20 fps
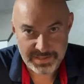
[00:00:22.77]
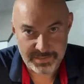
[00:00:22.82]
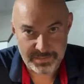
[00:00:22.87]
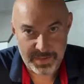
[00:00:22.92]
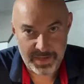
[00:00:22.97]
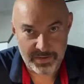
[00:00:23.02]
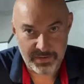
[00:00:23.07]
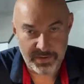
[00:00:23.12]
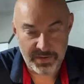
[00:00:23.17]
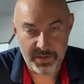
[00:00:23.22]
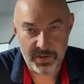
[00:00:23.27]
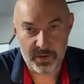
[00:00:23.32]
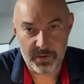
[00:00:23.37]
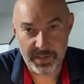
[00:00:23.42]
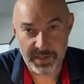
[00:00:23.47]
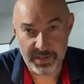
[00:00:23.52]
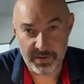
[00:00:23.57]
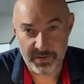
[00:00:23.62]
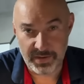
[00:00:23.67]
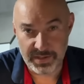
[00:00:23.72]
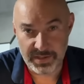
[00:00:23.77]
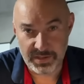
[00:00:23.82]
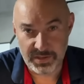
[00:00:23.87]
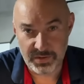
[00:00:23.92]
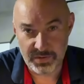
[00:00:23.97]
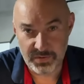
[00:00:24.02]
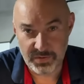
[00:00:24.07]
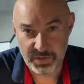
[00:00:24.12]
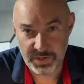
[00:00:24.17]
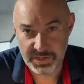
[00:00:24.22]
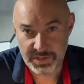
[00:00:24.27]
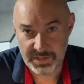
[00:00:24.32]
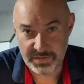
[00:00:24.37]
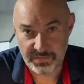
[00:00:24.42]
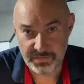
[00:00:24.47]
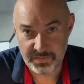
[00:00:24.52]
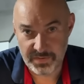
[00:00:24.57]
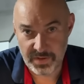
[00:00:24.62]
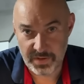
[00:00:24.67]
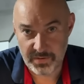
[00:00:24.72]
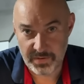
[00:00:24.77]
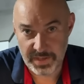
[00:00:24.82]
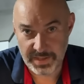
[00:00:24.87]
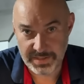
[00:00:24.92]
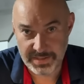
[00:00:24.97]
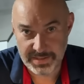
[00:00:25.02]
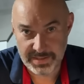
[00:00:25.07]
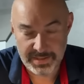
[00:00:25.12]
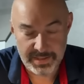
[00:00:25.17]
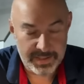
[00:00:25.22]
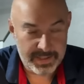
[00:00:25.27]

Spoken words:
about 992 GT3 RS.